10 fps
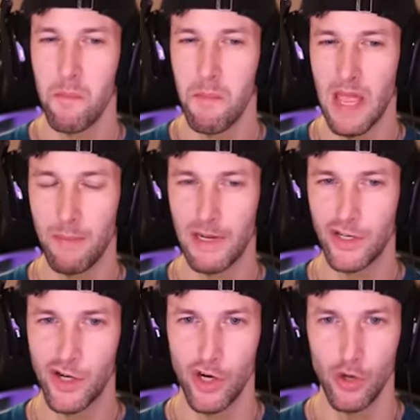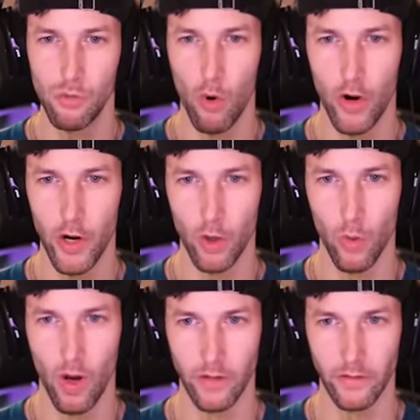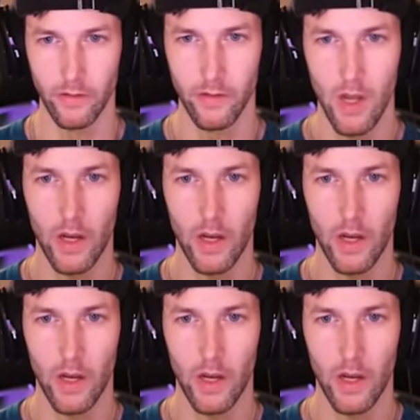maybe two more new ones.